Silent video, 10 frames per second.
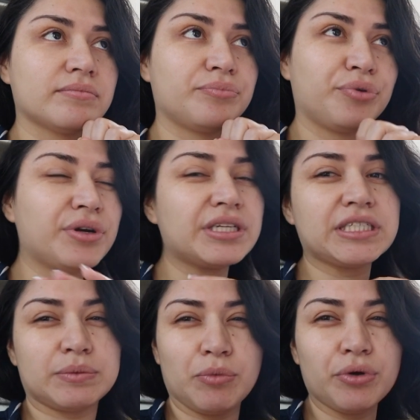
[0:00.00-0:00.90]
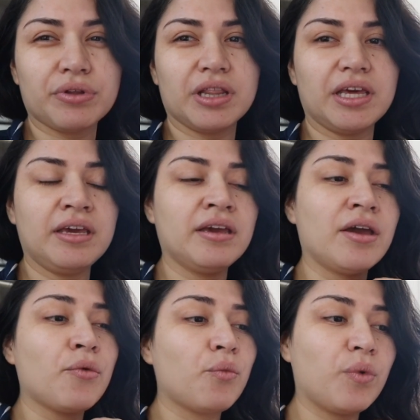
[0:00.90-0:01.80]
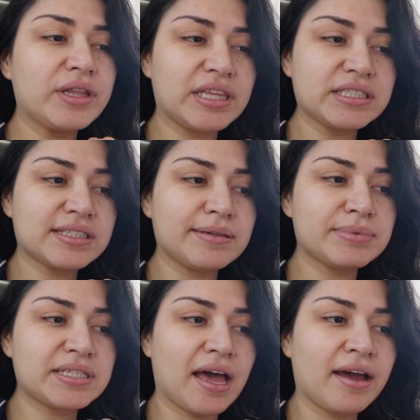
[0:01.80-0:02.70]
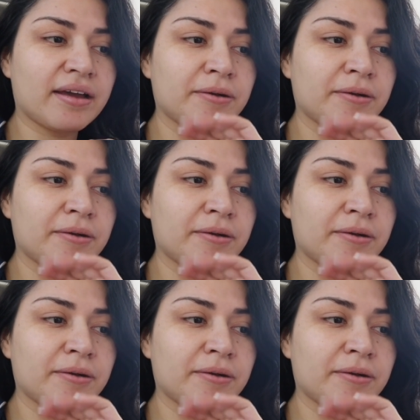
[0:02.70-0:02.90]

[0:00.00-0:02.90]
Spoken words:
pretty smoothly with the sleep sack.